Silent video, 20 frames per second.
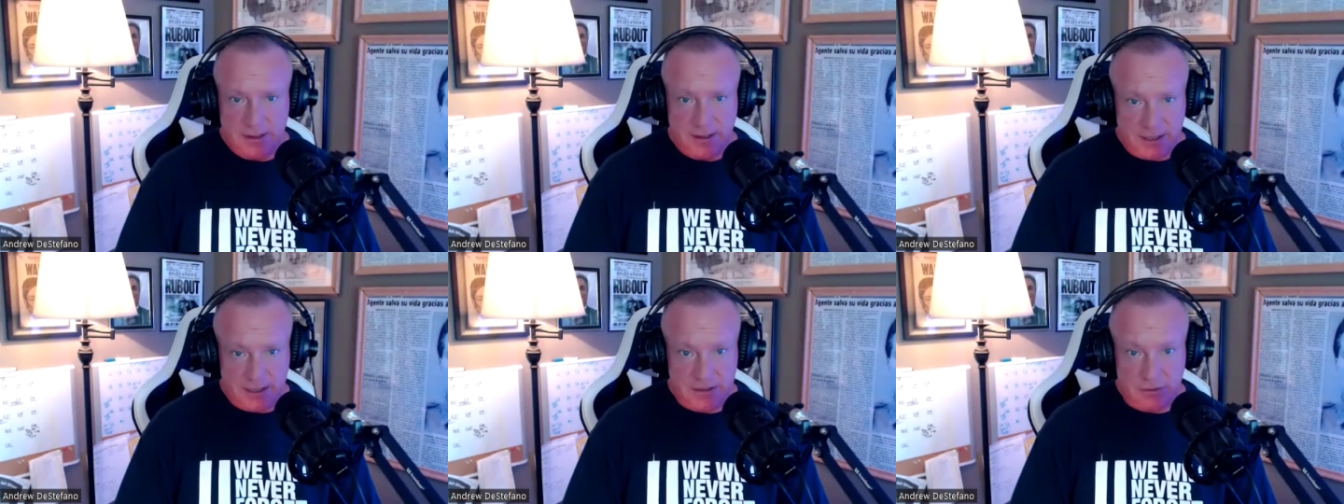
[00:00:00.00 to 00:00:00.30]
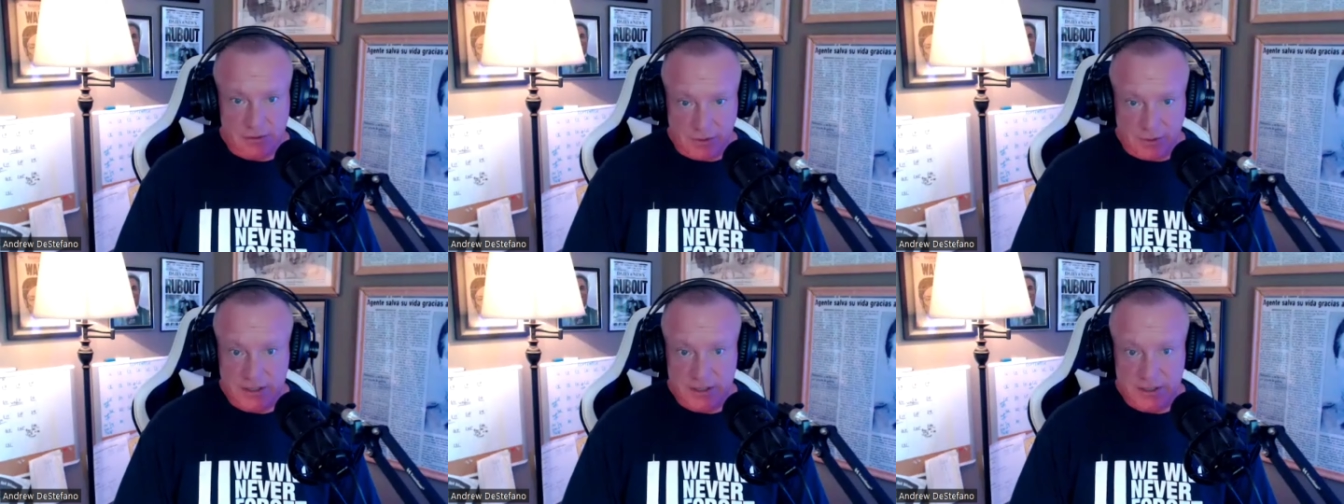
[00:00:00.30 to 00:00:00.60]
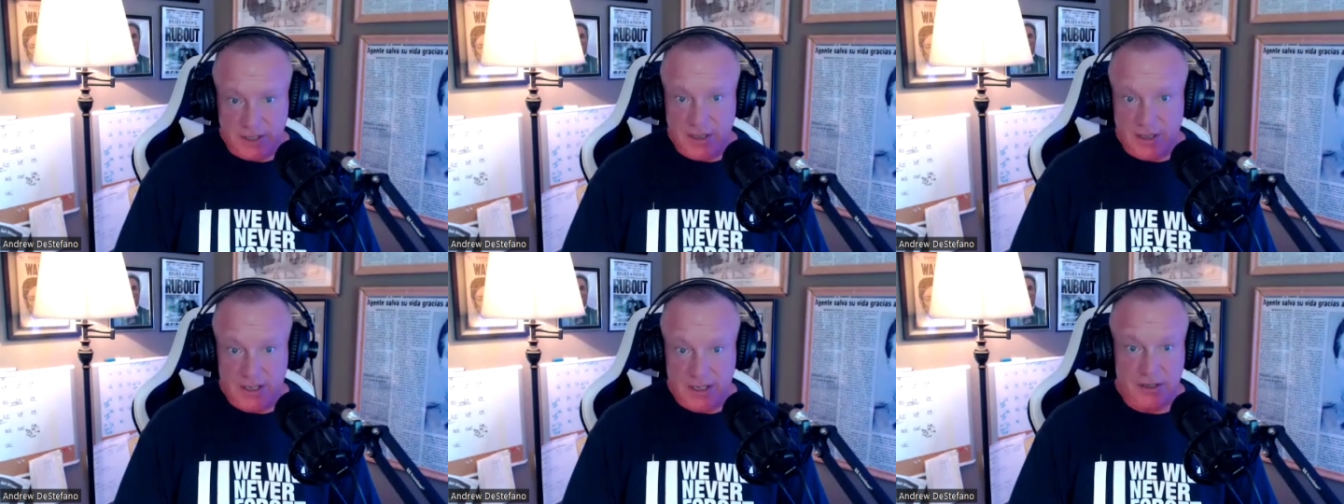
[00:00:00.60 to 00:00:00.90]
It's a
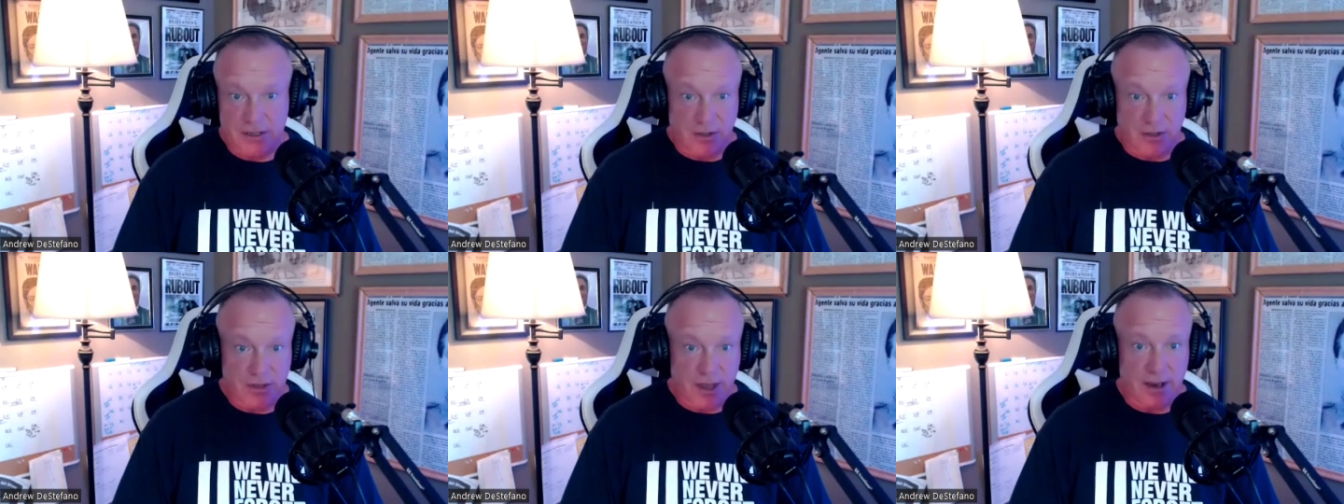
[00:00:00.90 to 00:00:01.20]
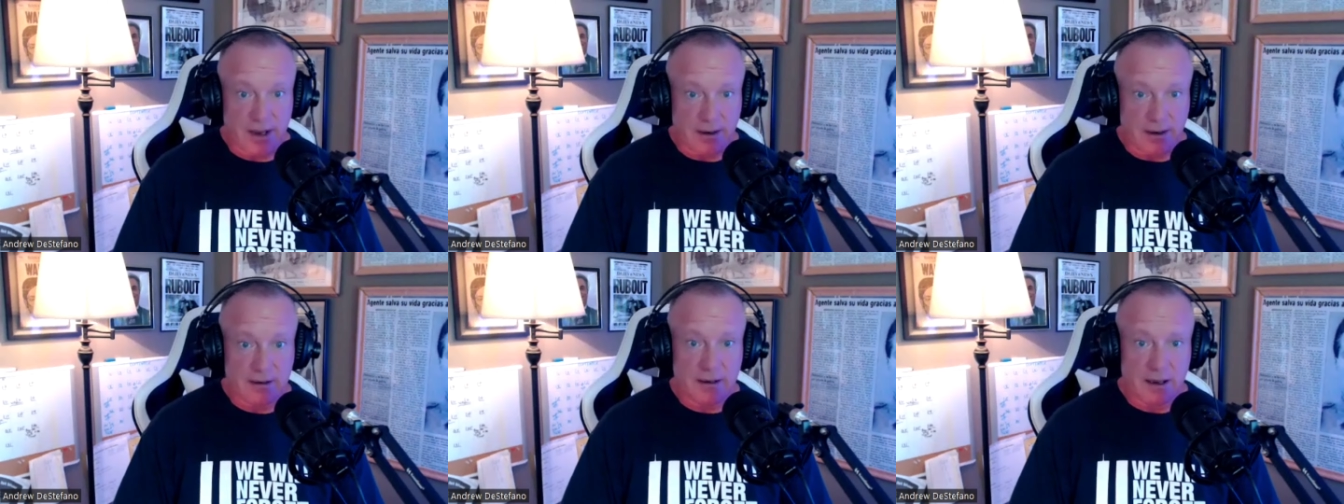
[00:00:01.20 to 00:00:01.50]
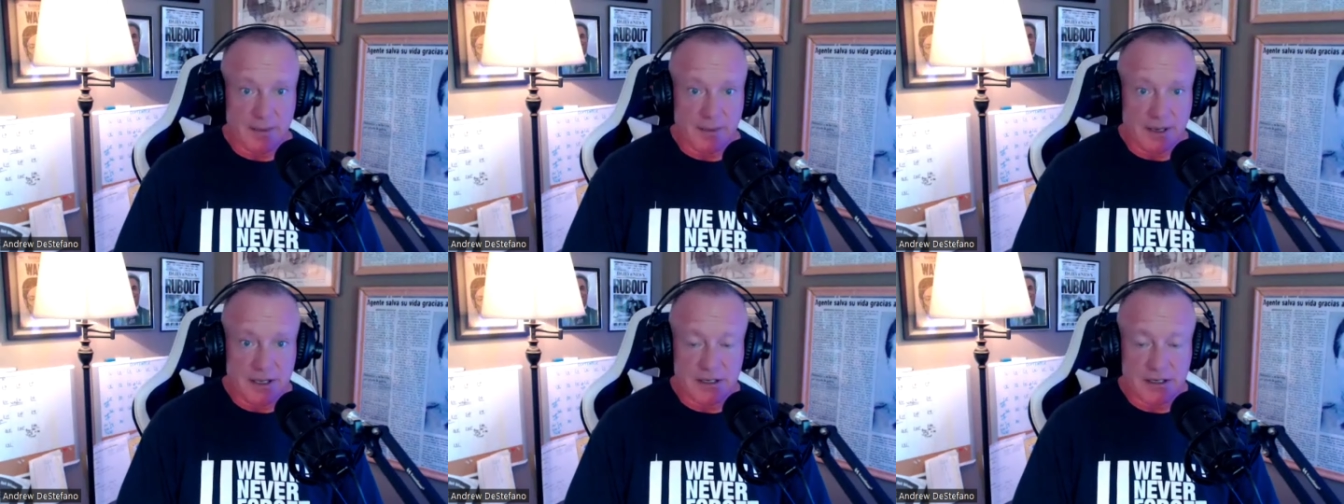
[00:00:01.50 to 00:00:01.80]
it's a it's a thing.
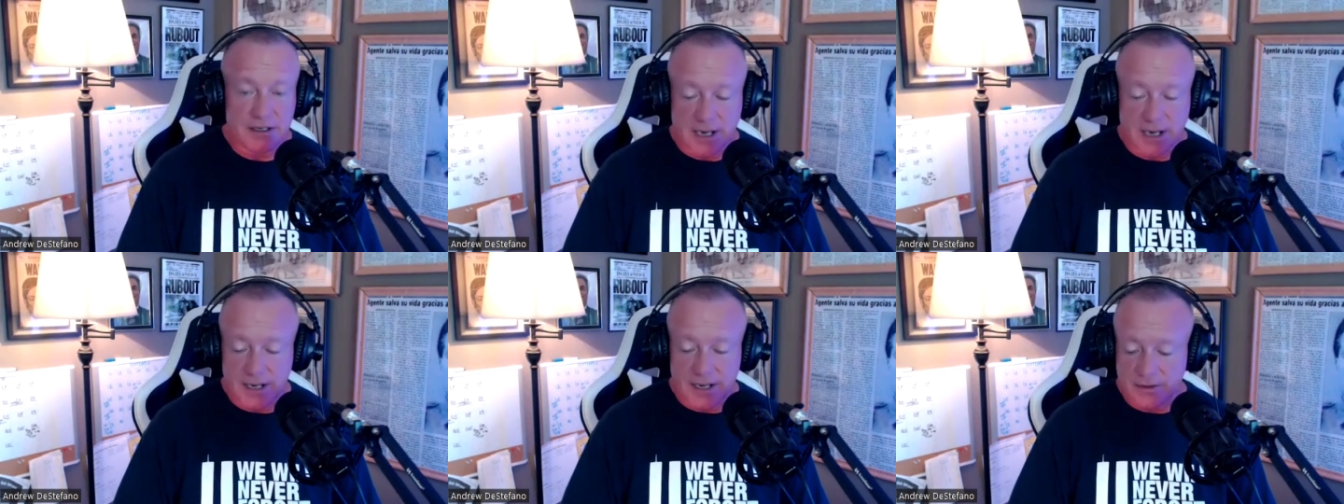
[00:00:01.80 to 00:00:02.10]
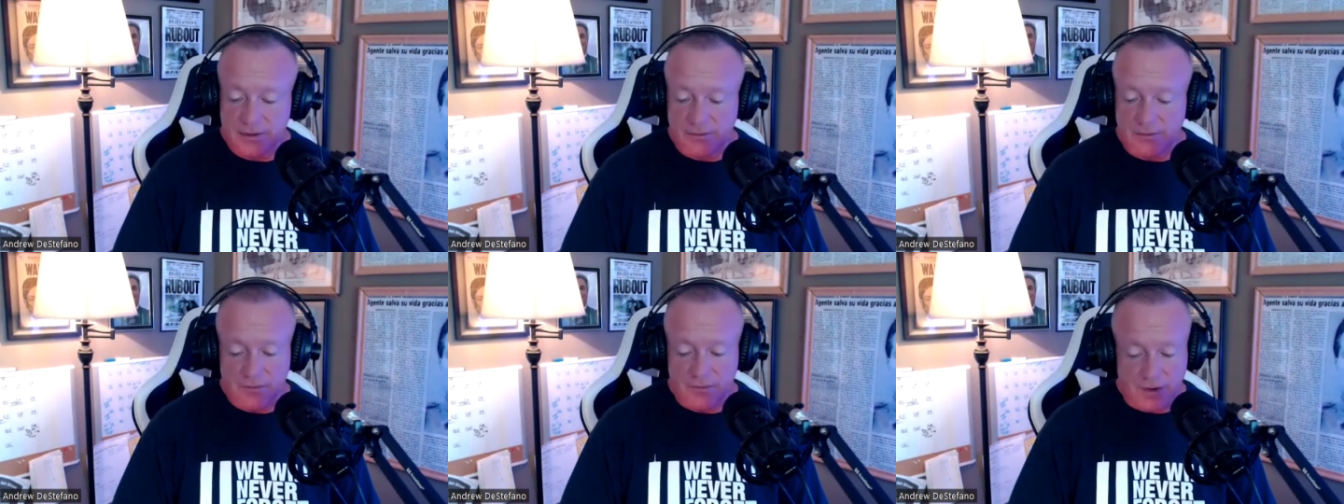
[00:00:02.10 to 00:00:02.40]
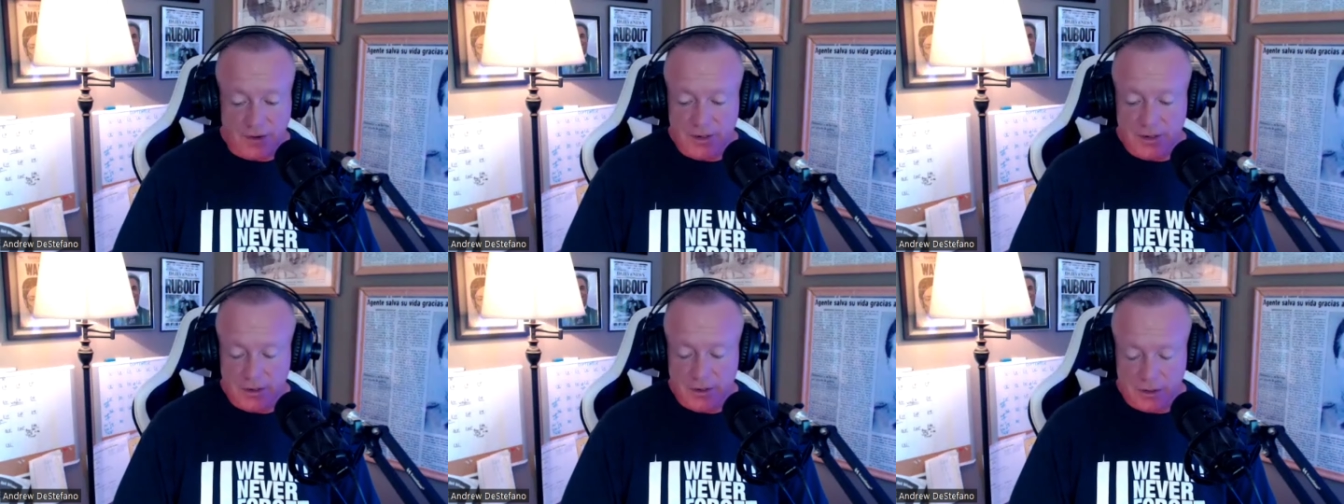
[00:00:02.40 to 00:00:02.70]
I mean, these guys are
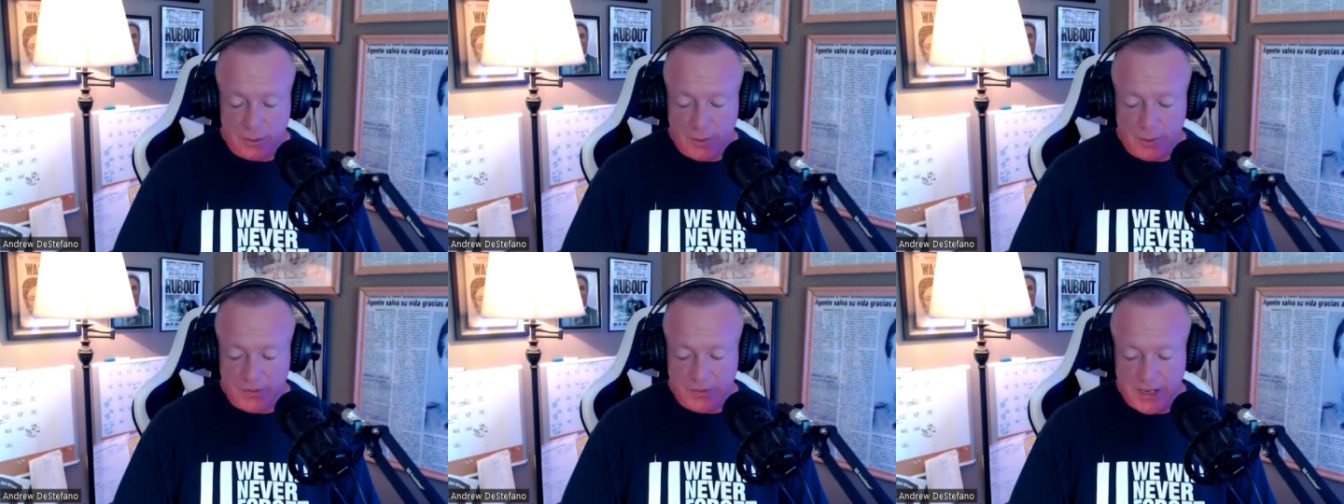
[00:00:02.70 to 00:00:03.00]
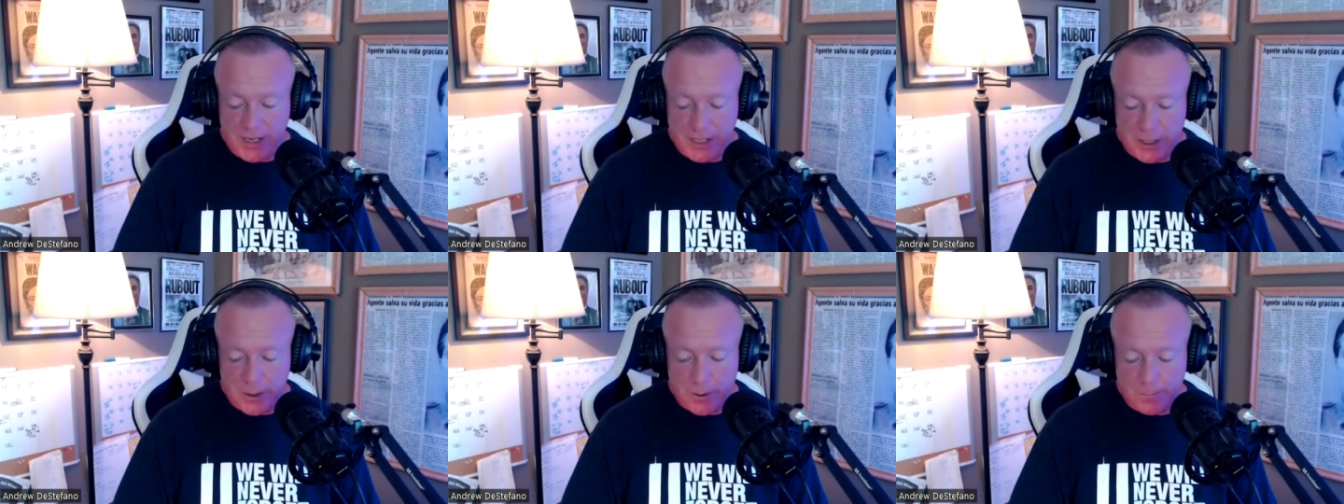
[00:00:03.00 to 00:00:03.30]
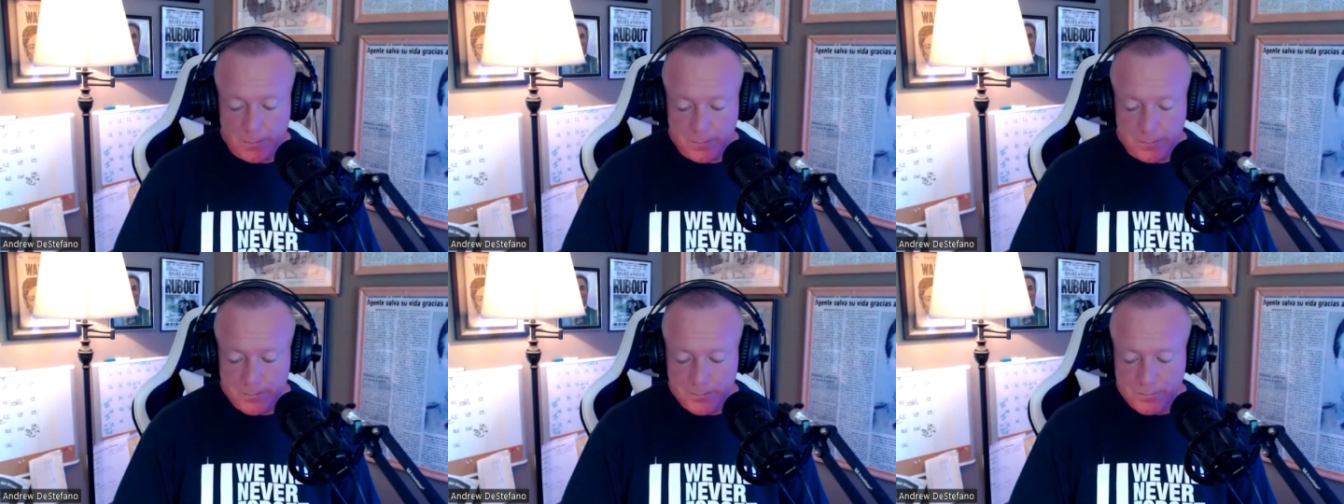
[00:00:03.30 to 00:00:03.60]
very good at what they do.